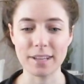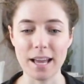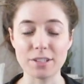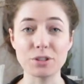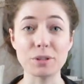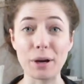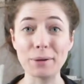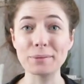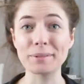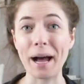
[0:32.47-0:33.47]
as you
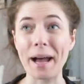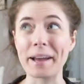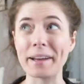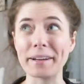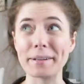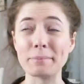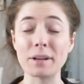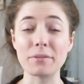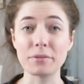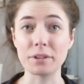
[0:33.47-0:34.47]
know, I am
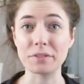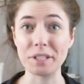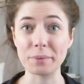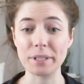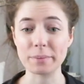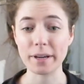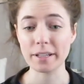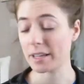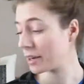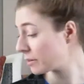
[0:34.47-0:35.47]
15 weeks
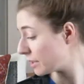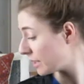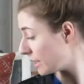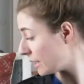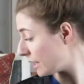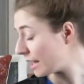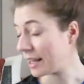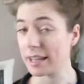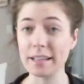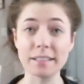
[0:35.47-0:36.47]
pregnant now
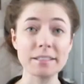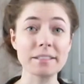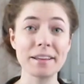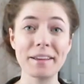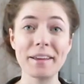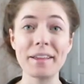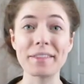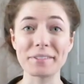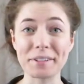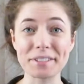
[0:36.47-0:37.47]
and
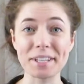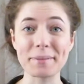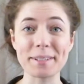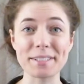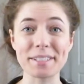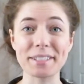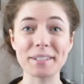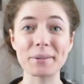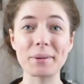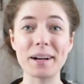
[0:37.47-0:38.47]
the first
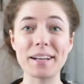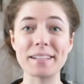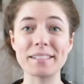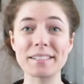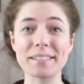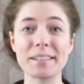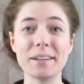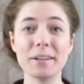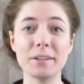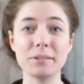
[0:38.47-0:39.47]
trimester was
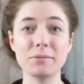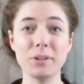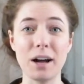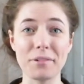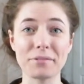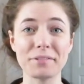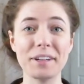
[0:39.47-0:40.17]
rough.